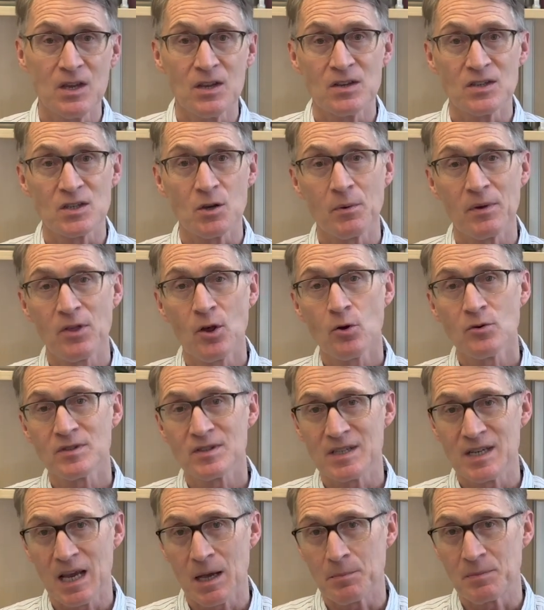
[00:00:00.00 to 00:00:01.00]
So with those
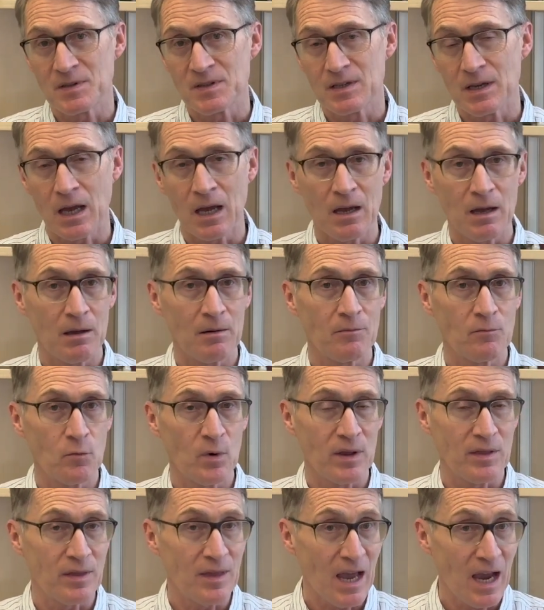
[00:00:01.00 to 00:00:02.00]
tips
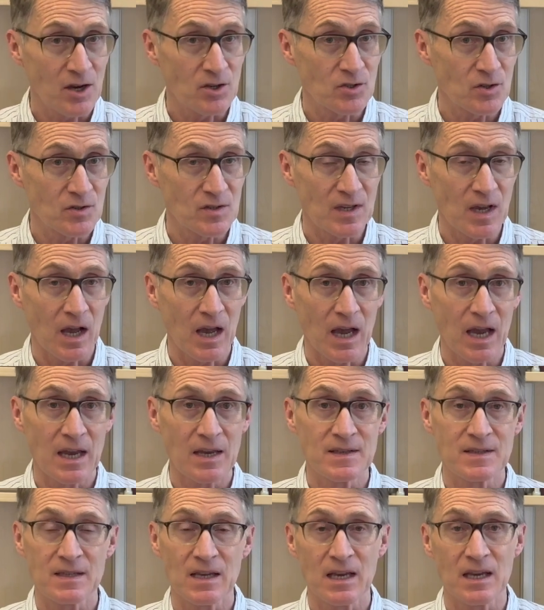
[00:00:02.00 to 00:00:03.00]
with
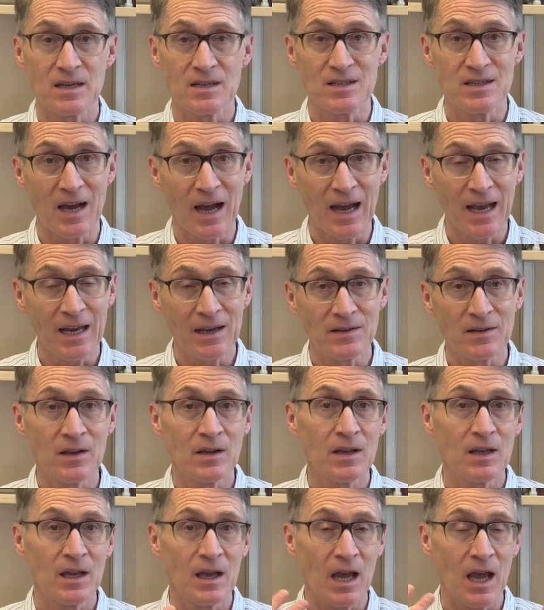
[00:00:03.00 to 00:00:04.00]
exercise and diet,
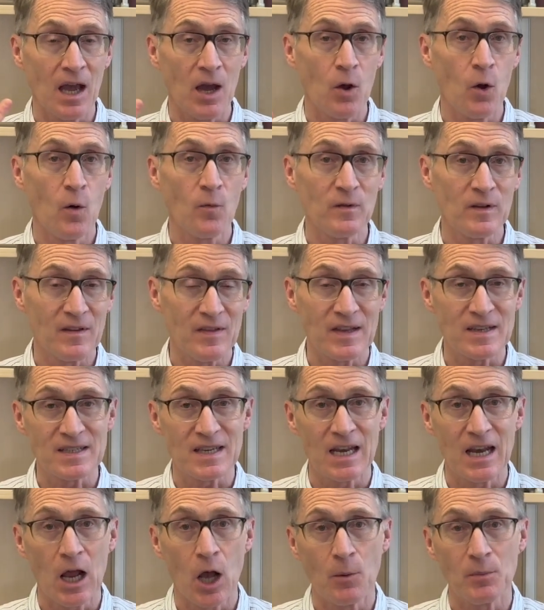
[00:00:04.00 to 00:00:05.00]
hopefully this
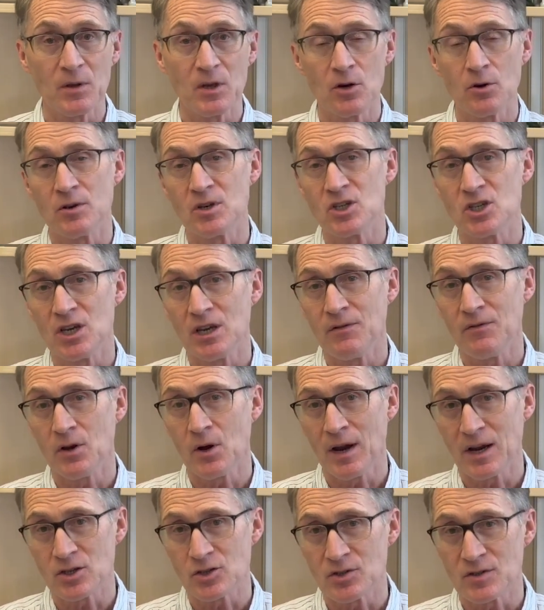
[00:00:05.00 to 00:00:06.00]
can help you to achieve
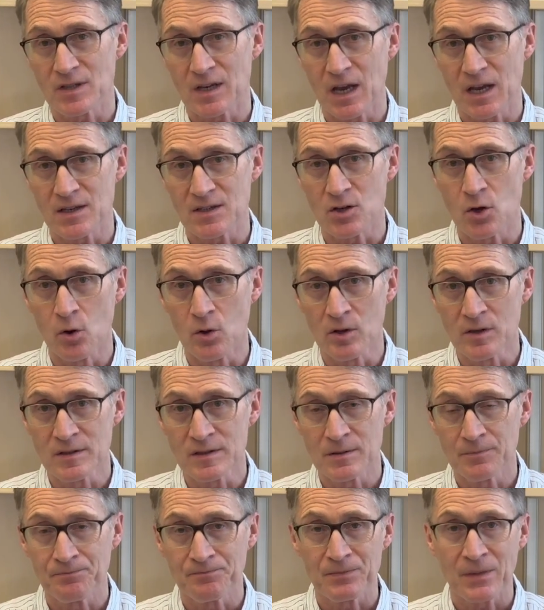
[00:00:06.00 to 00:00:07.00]
your exercise
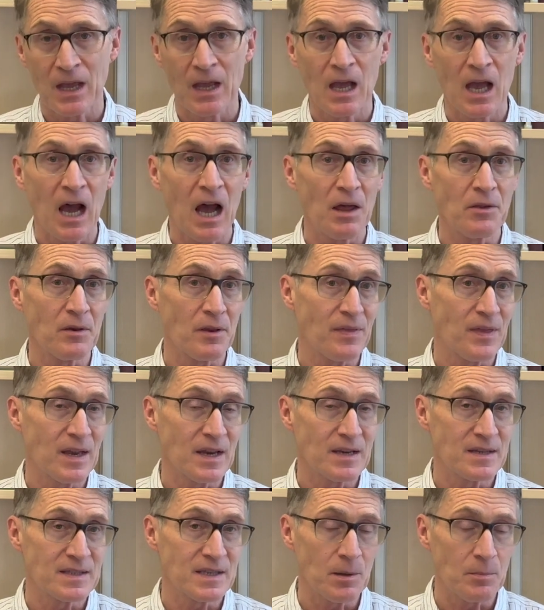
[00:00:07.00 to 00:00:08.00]
goals. Other
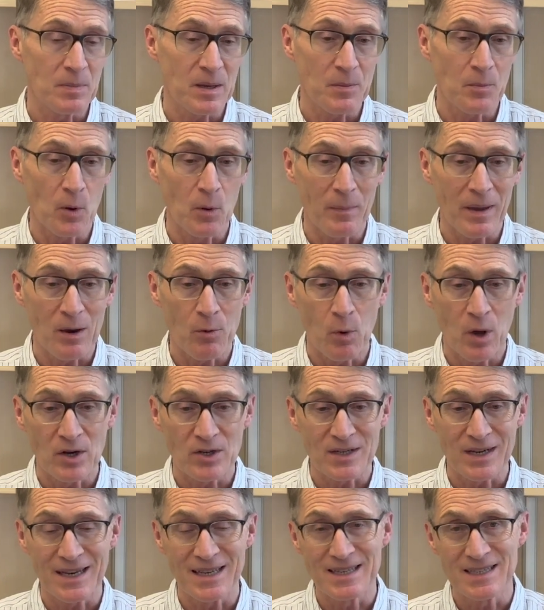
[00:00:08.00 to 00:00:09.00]
things that people may want
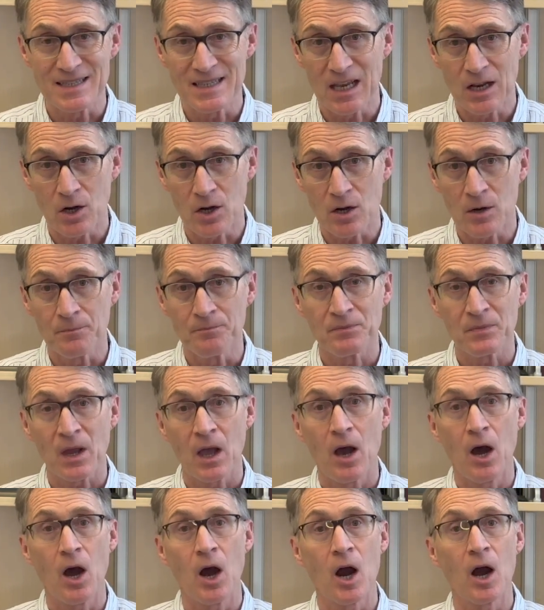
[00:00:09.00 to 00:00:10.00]
to consider
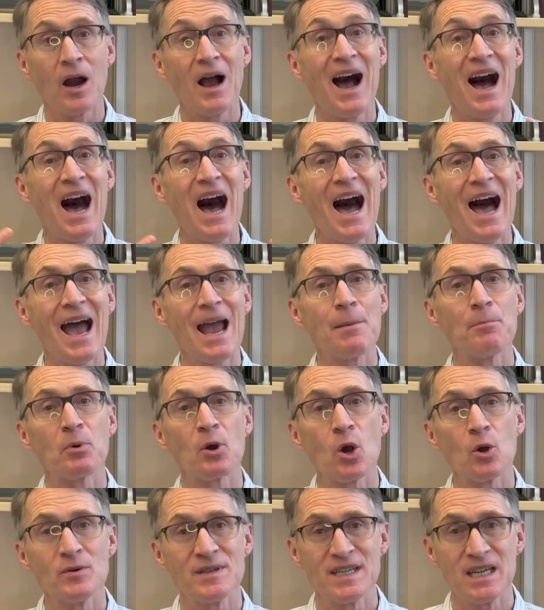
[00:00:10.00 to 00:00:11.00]
are a high
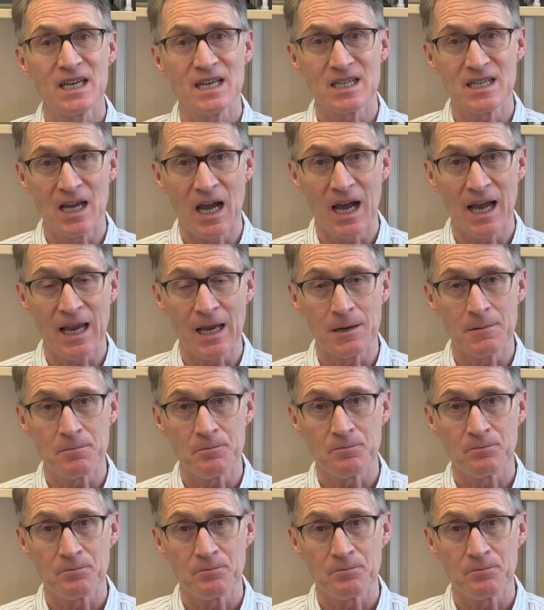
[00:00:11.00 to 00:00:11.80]
protein diet.